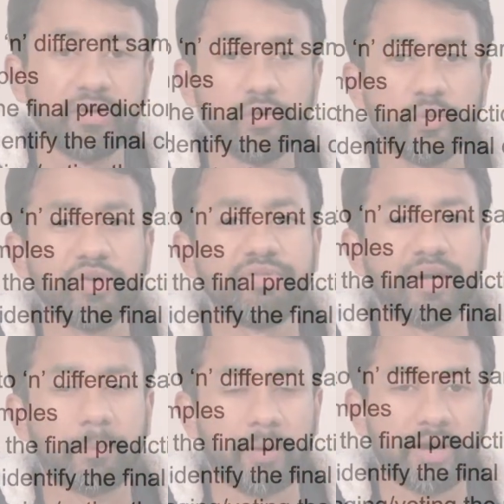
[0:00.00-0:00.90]
do is we
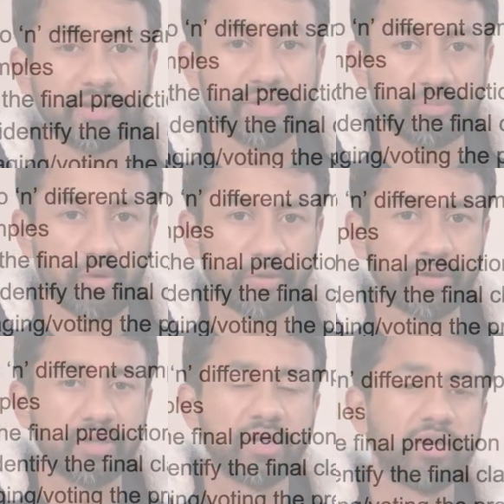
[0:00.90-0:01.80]
apply the
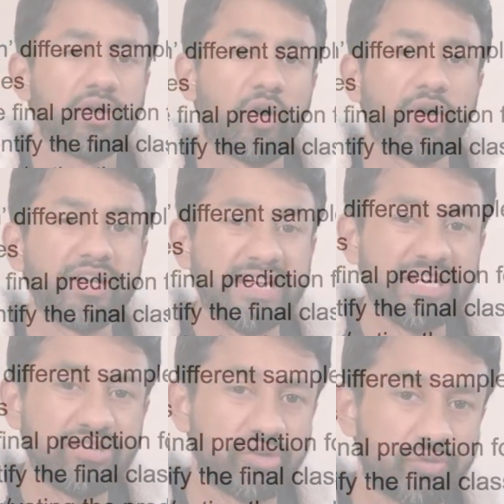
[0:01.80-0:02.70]
model on
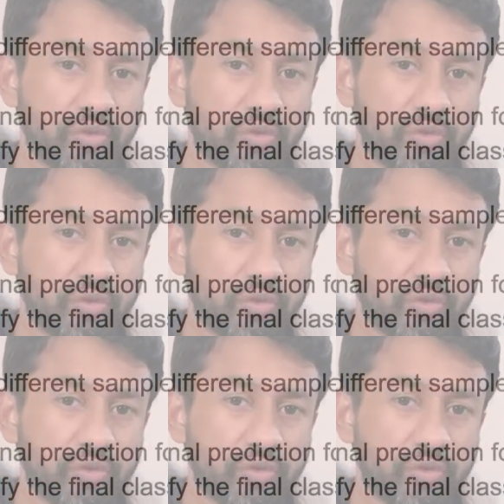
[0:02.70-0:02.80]
each of